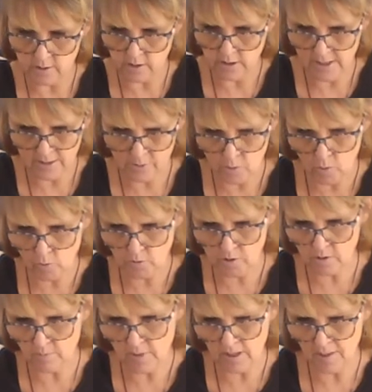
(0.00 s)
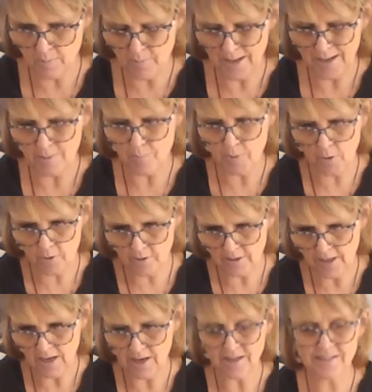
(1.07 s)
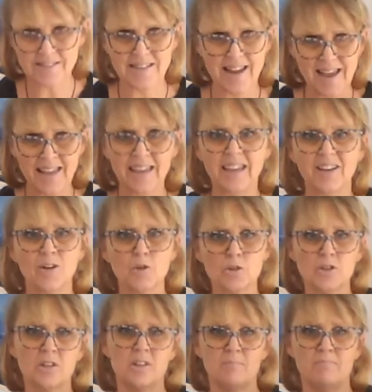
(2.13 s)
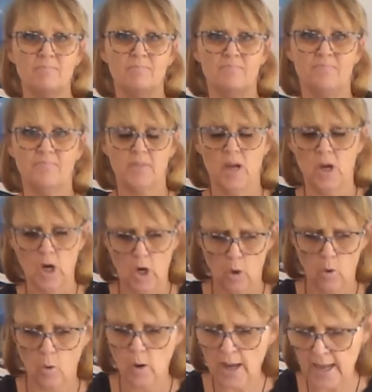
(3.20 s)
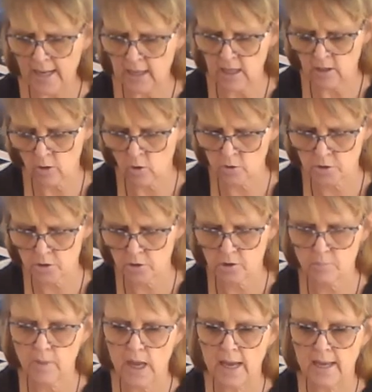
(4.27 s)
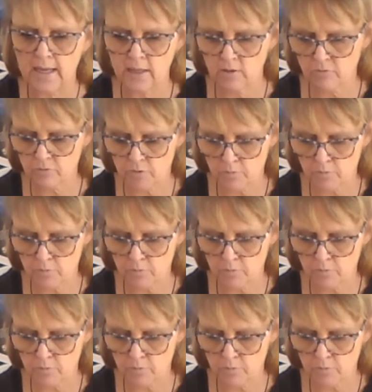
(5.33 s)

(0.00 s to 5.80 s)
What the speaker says: And that talks to me about broken hearts and hanging on to them, or hanging on to the pain of